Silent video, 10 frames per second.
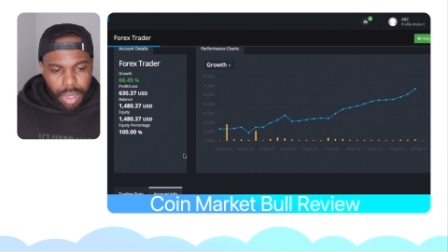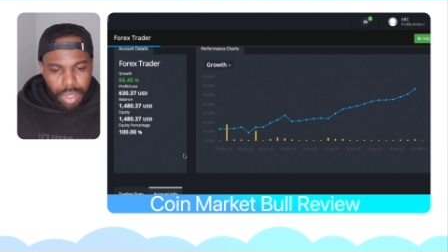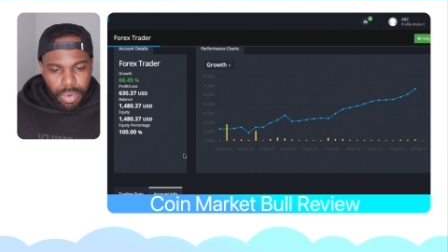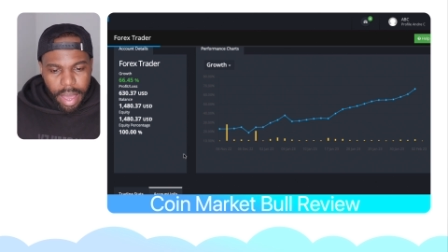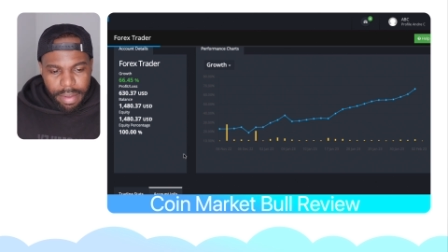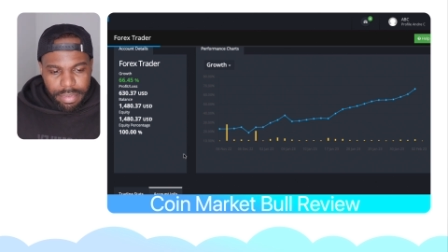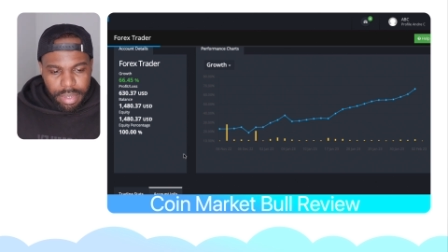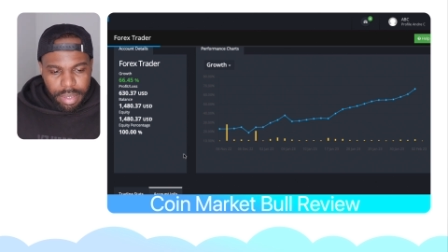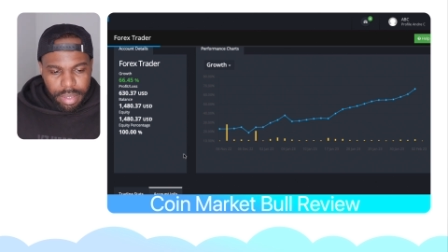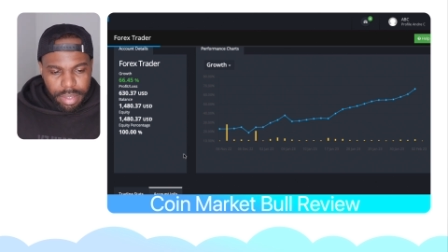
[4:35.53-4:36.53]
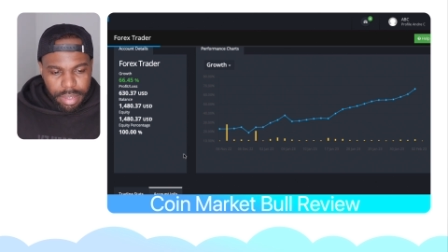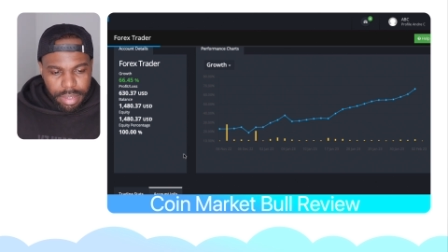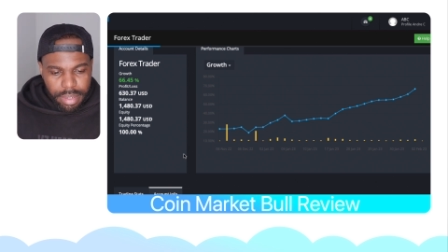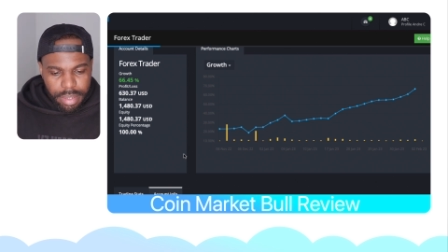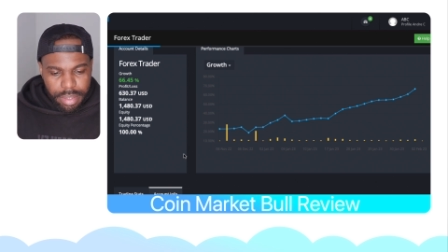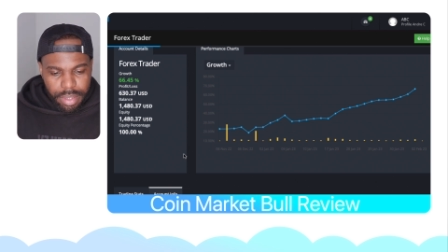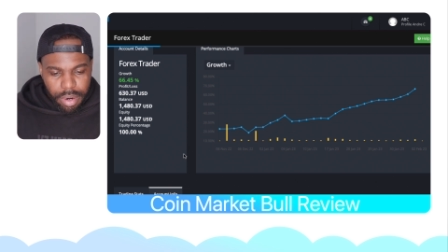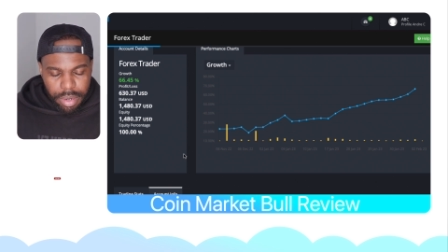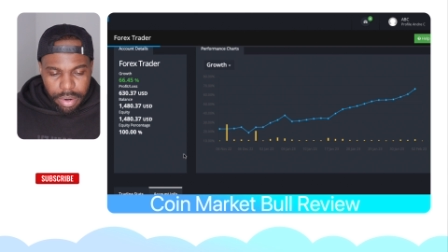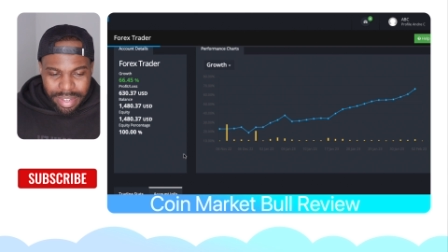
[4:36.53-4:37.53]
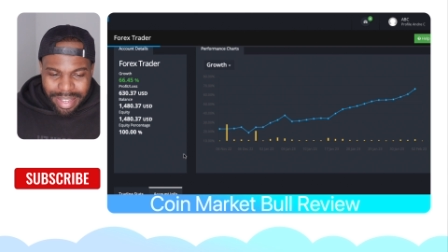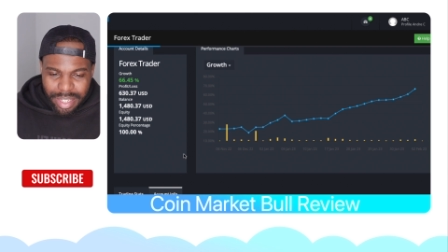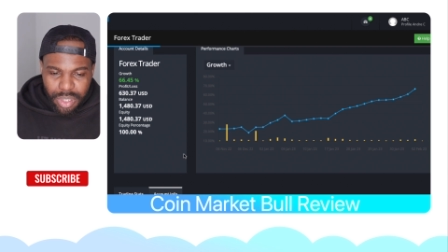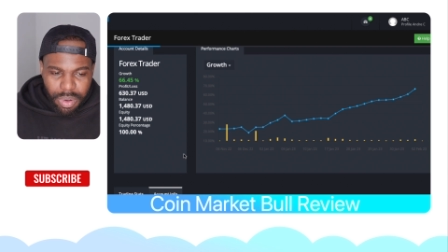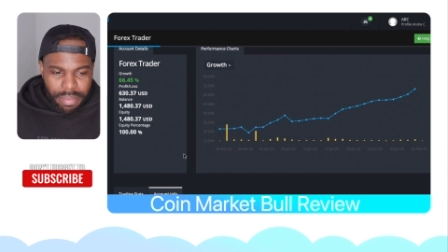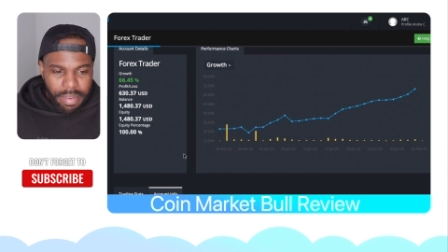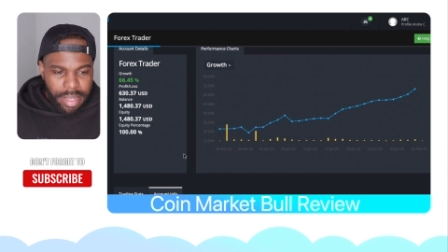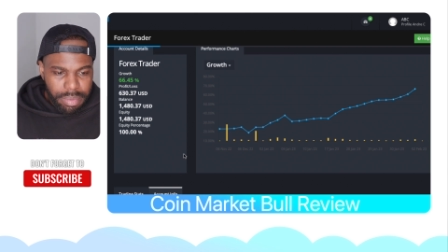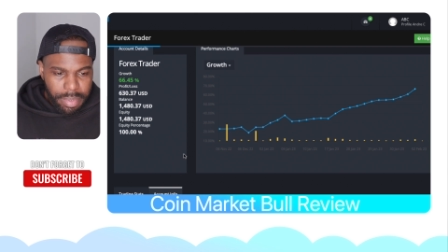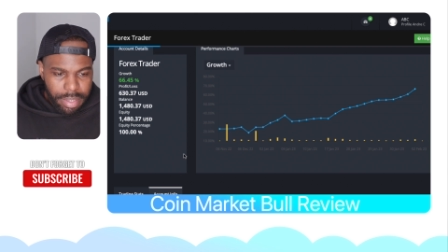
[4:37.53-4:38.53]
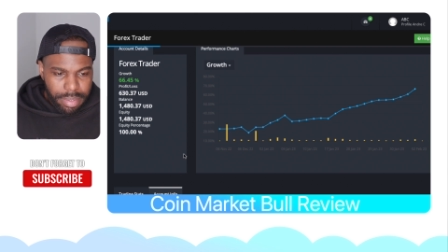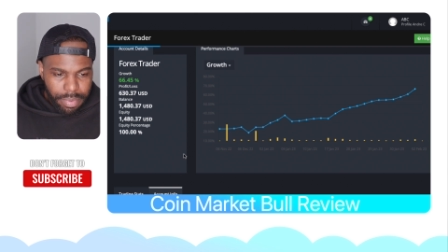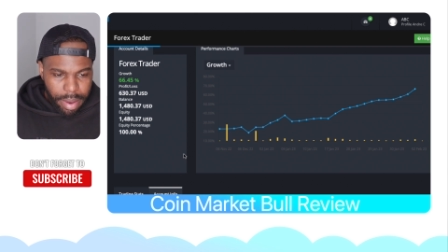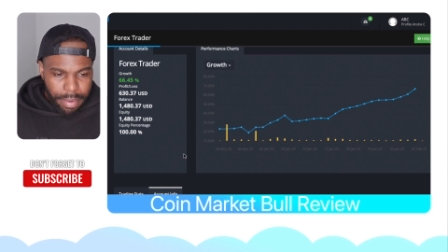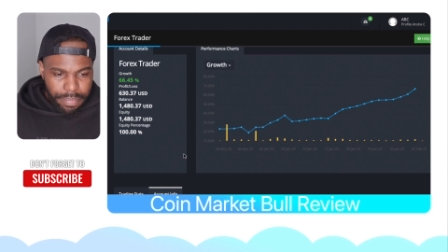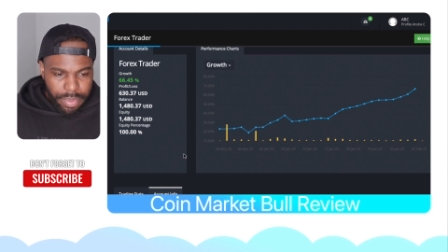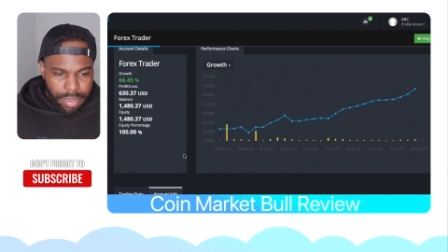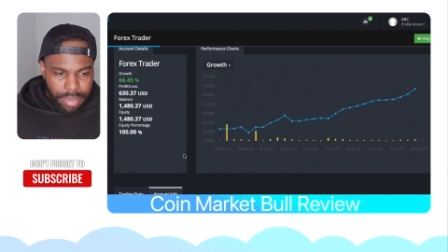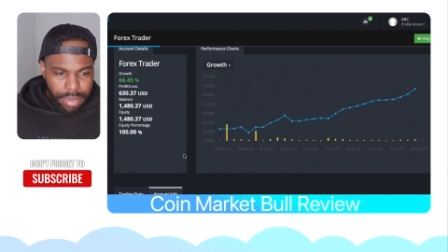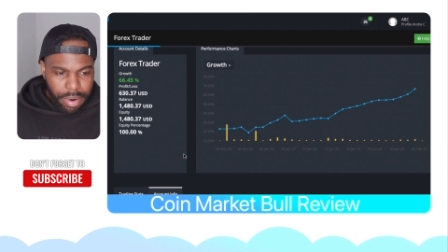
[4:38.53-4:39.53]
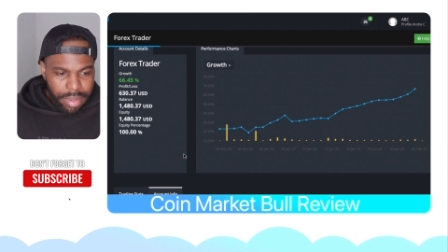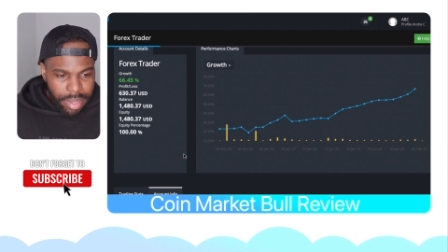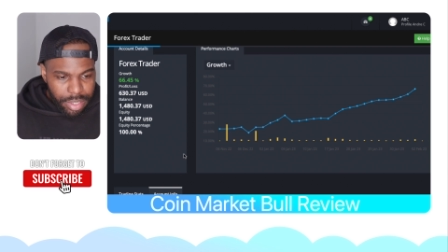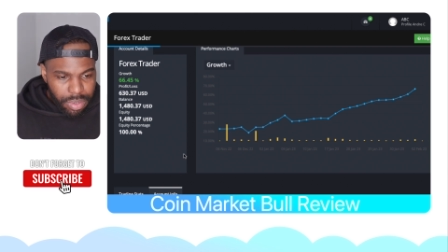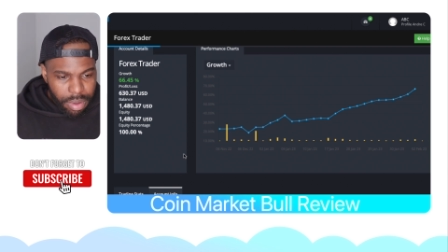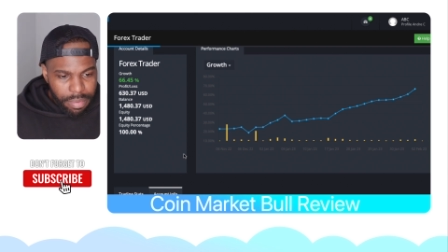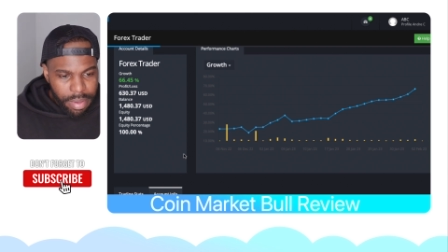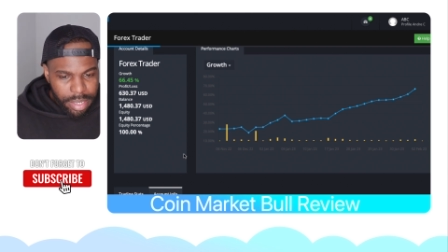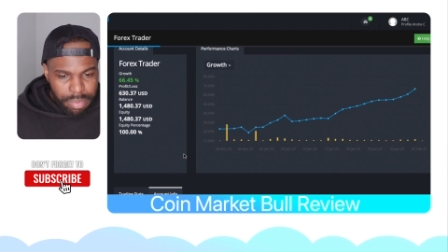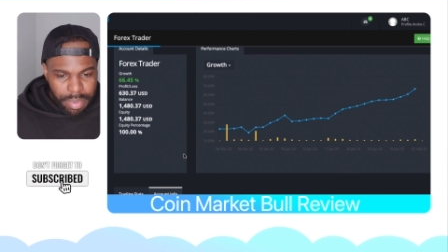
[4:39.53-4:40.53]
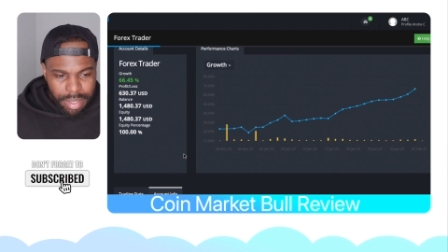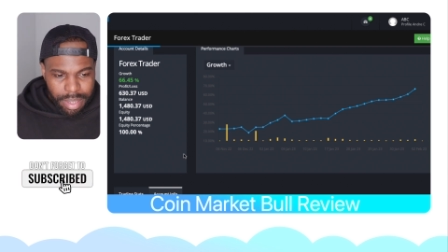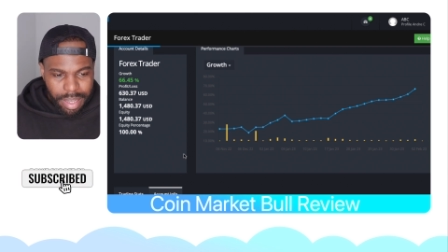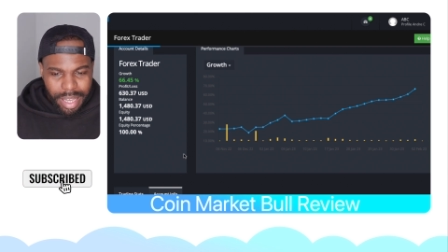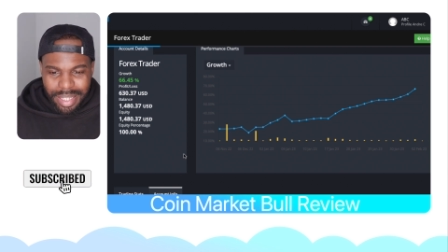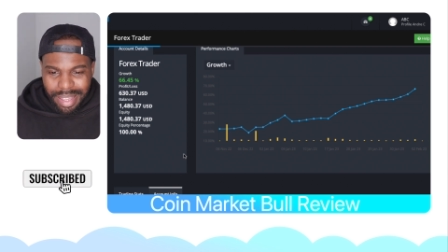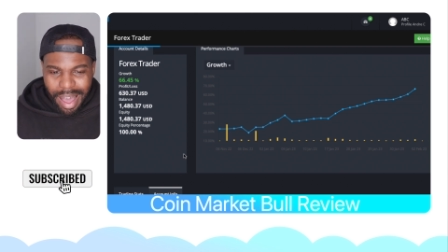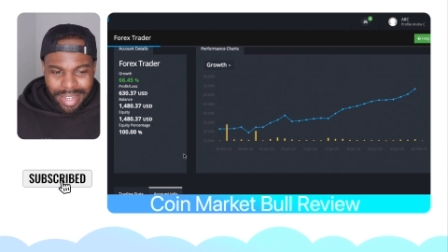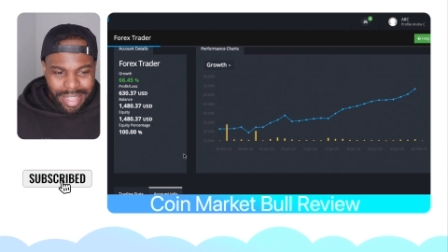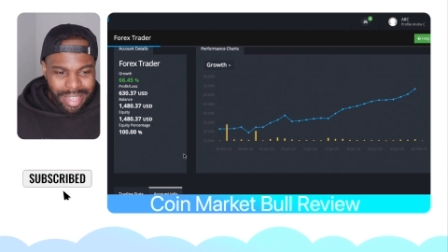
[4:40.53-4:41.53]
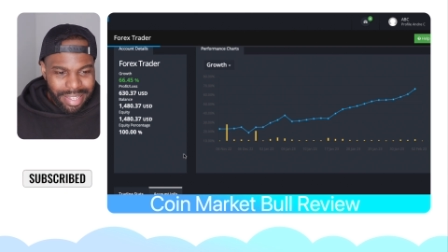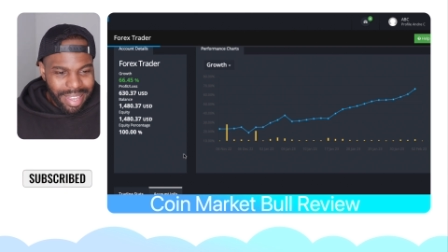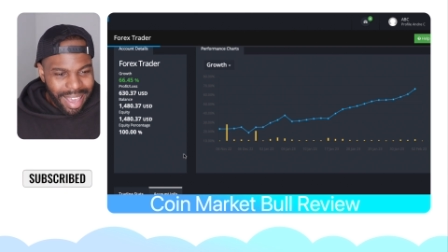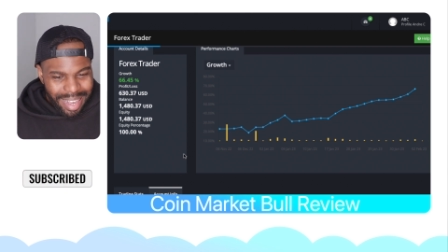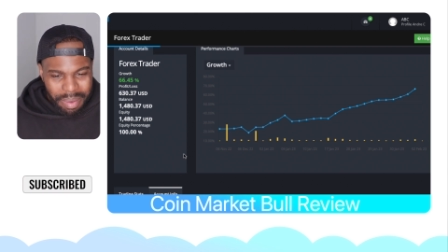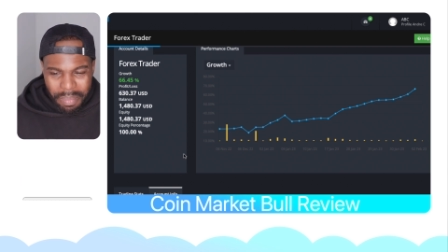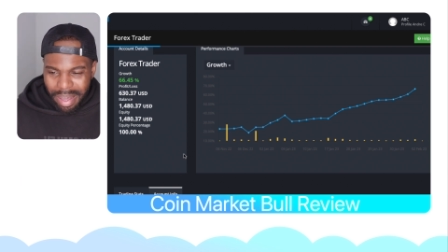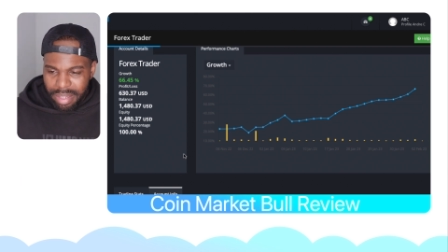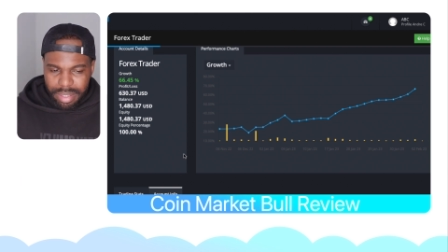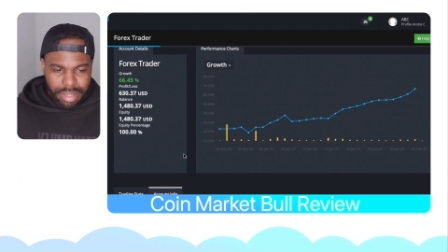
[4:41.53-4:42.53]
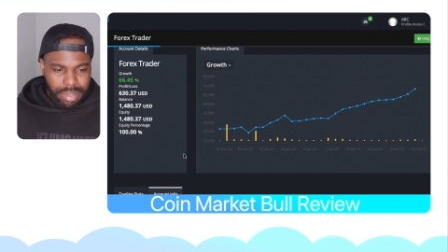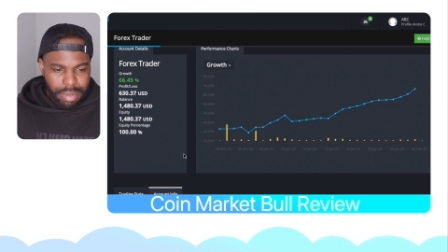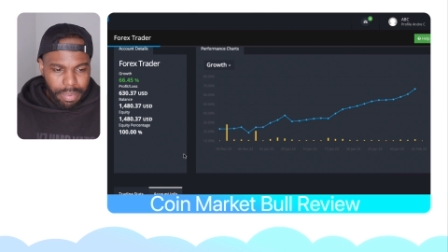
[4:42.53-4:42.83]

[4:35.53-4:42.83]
You have to your your initial investment, right? Your initial investment is locked in eight months.